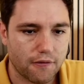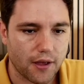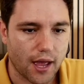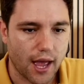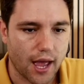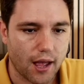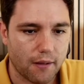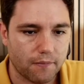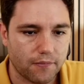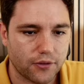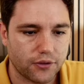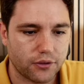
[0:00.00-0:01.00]

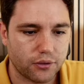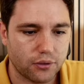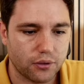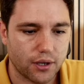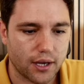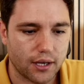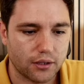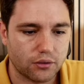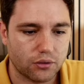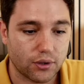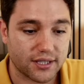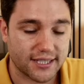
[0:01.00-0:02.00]
to do
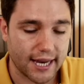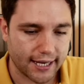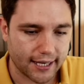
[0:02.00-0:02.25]
a check,